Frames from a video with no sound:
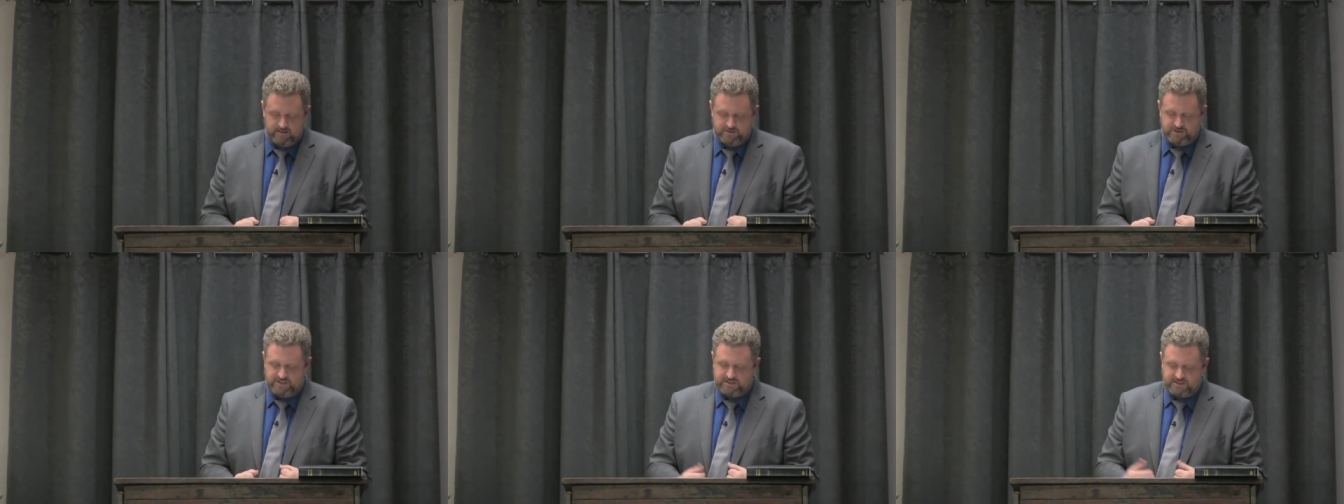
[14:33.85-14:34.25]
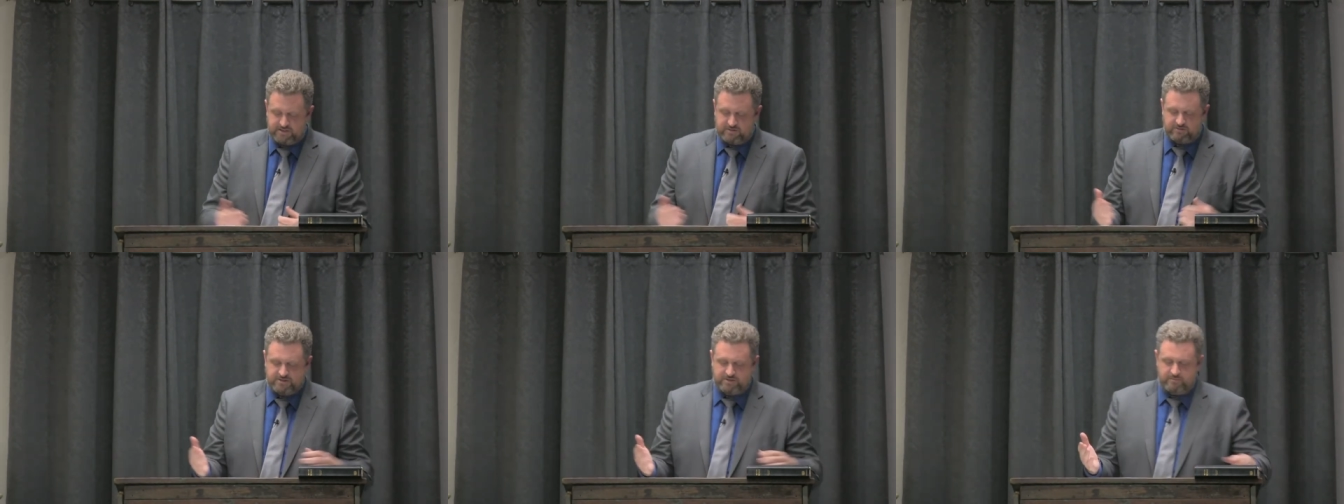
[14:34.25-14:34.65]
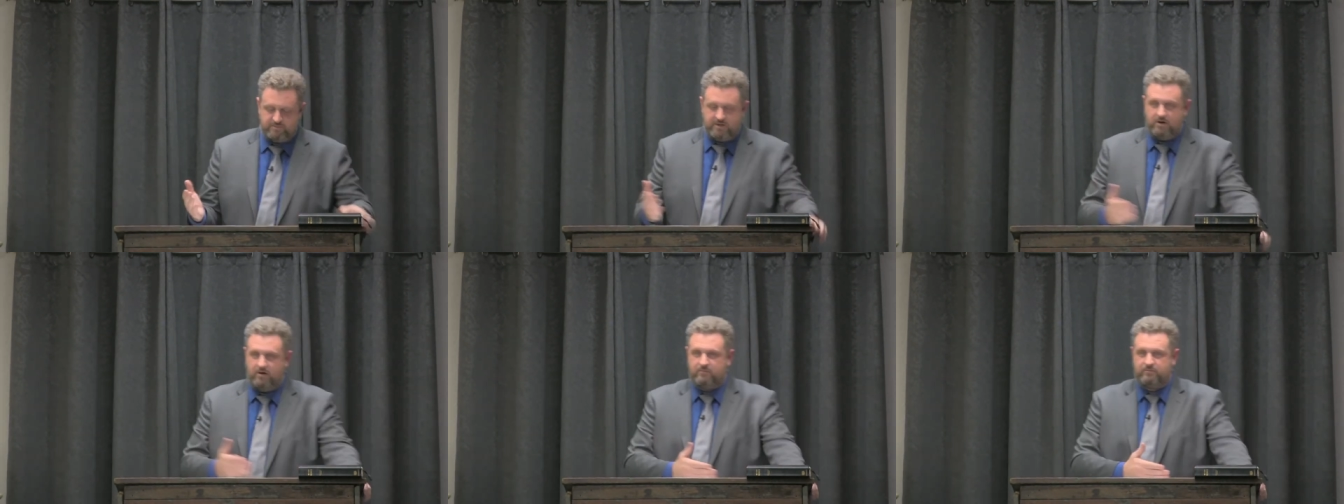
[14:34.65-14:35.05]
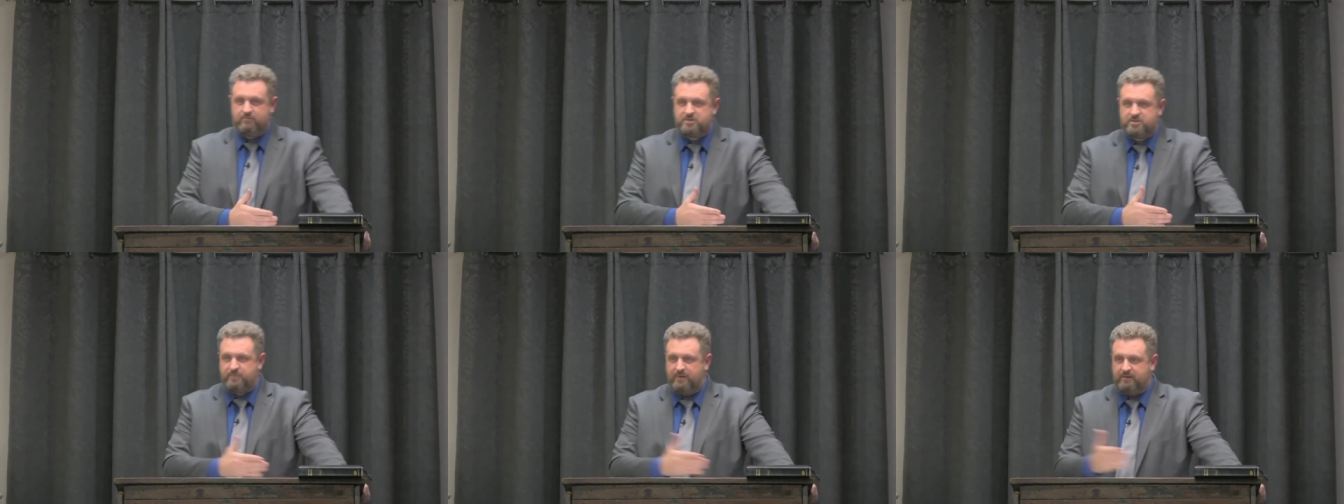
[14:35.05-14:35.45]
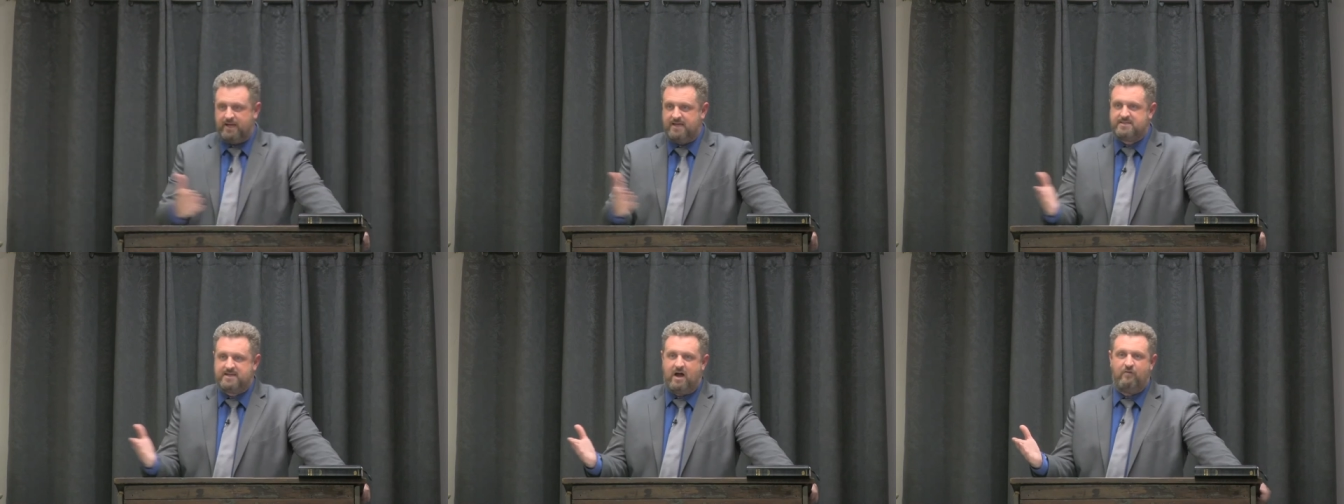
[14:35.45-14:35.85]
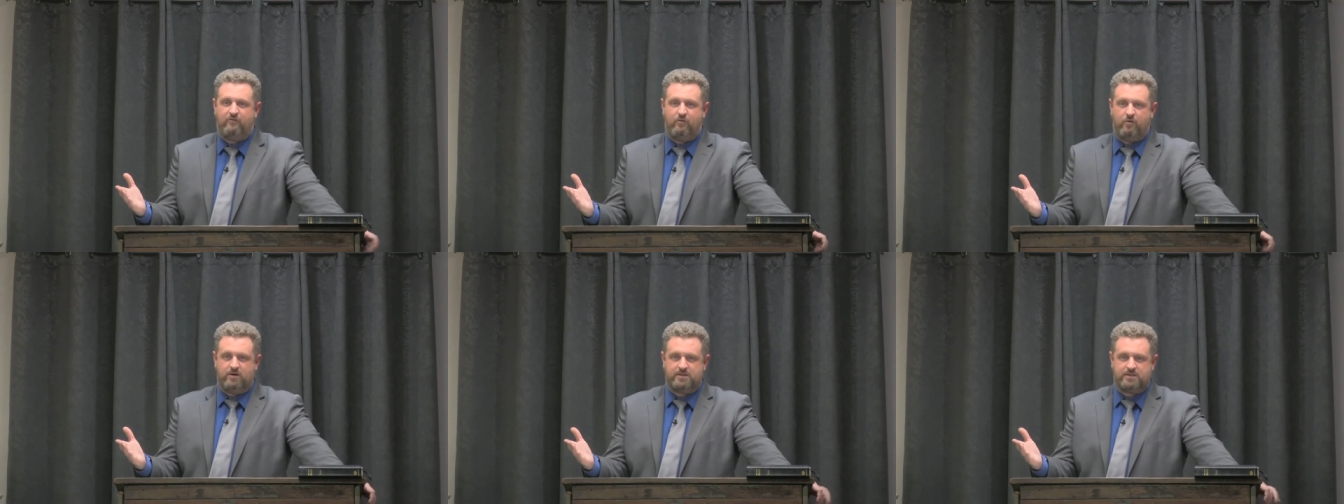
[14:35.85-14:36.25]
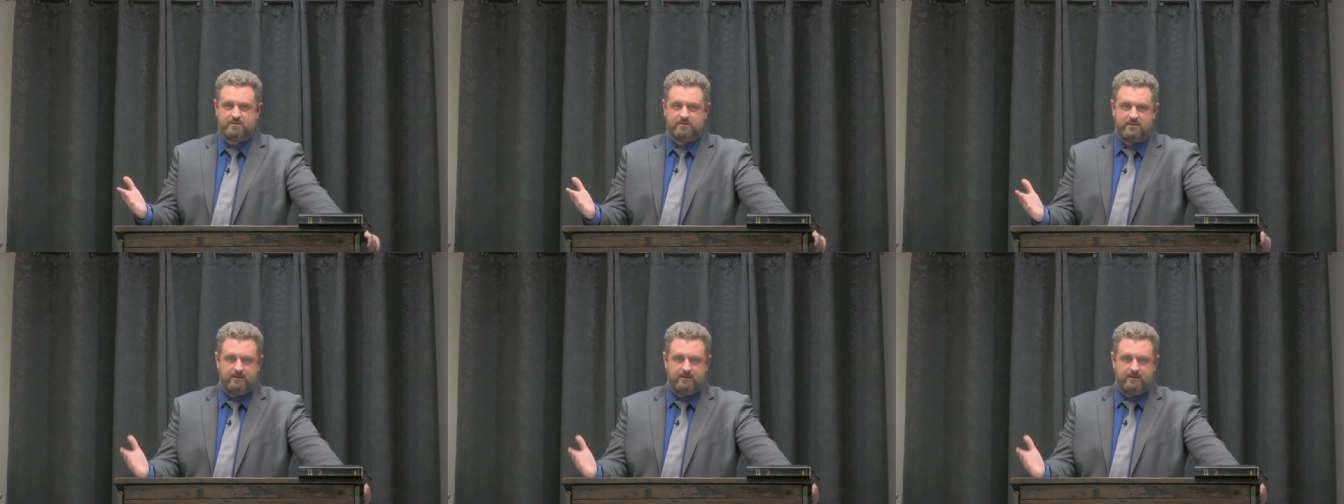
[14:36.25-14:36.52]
Jesus, you know, lays it out for us.